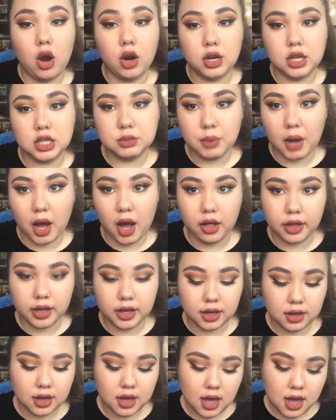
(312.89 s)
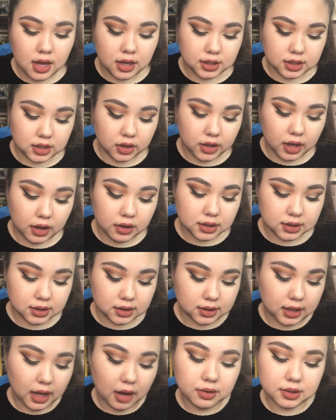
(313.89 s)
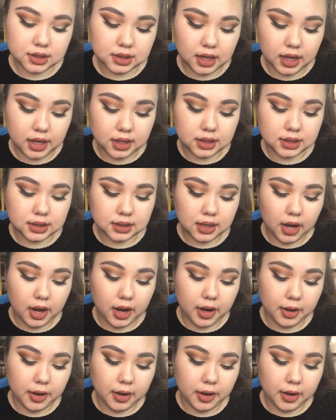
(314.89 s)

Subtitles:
on his palette. So that was nice.